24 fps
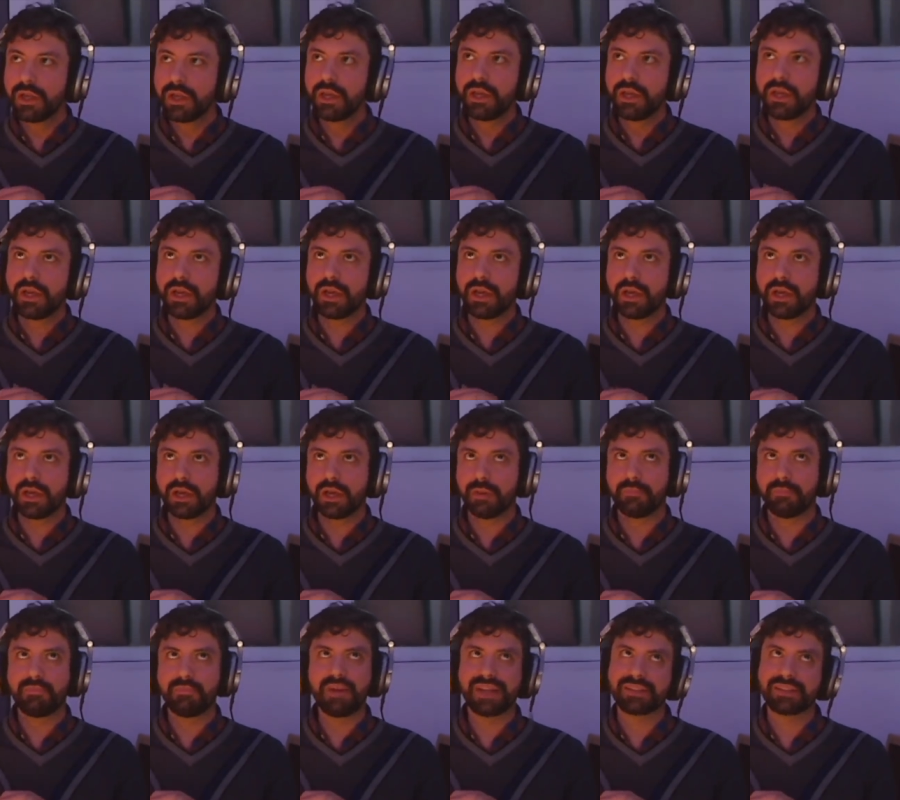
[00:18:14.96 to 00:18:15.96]
Uh,
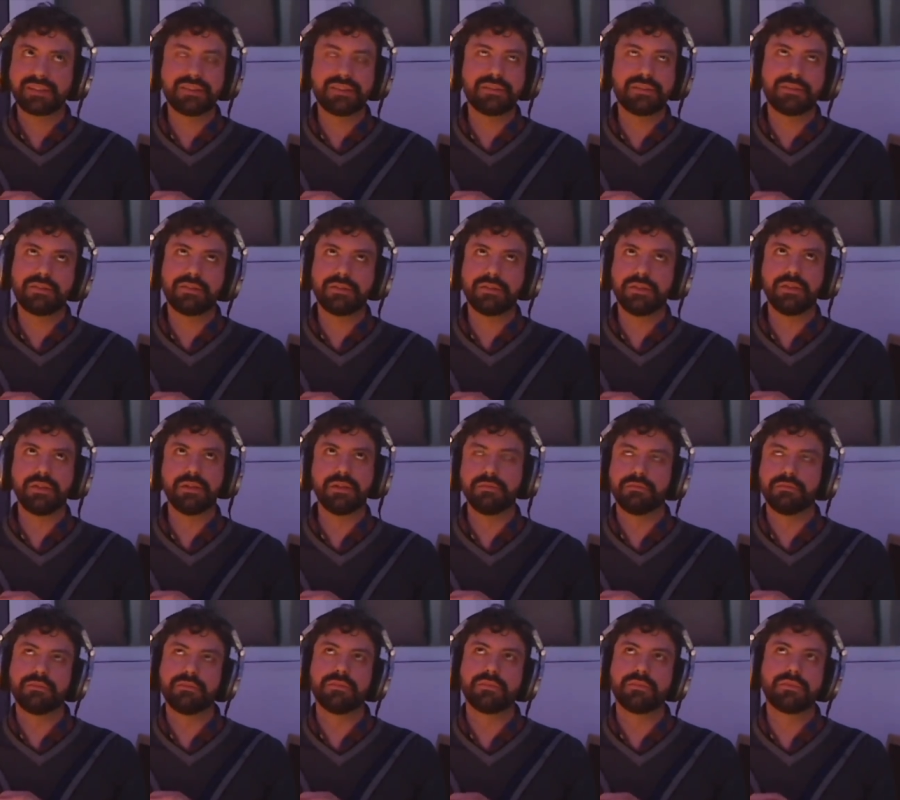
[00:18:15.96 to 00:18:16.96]
but
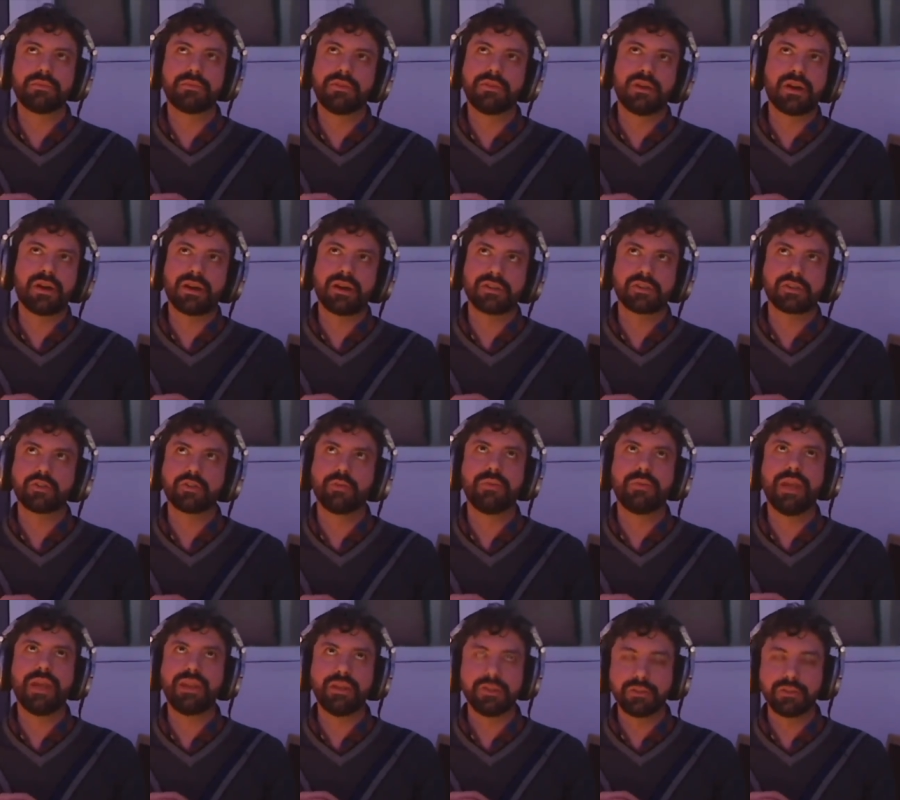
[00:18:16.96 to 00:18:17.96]
there are so
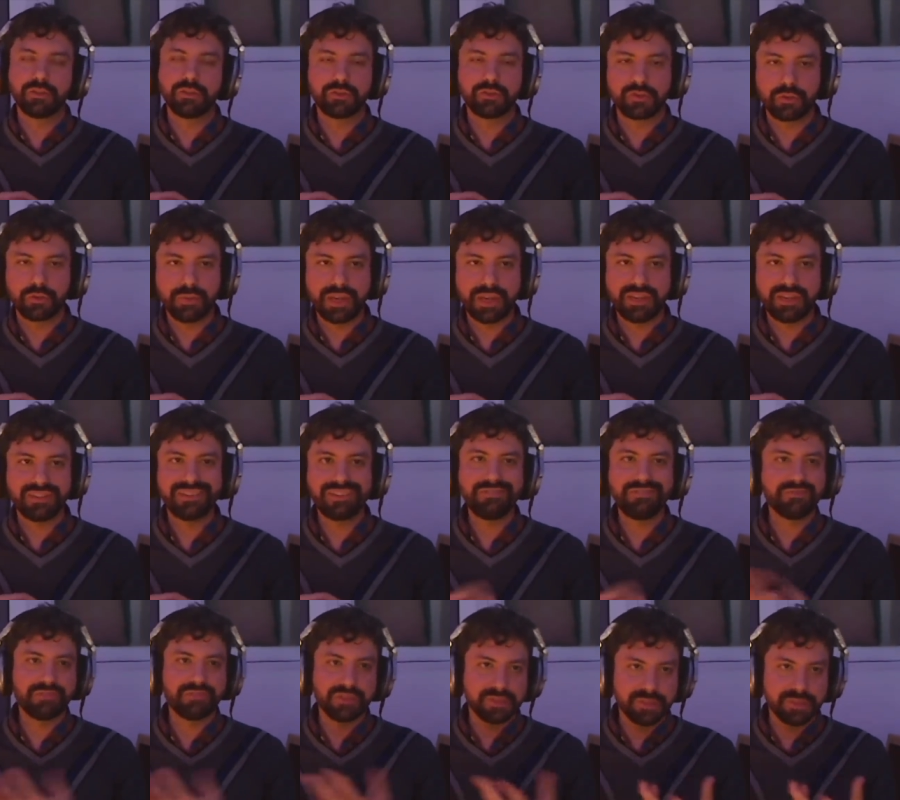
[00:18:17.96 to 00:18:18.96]
many so many
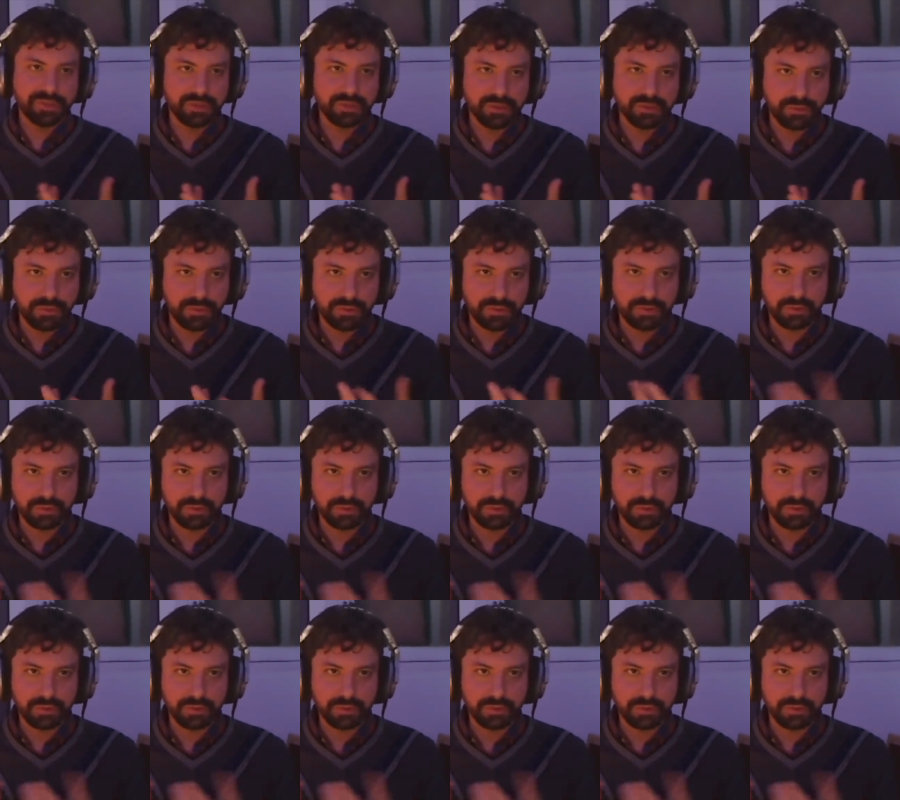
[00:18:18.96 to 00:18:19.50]
differences with uh,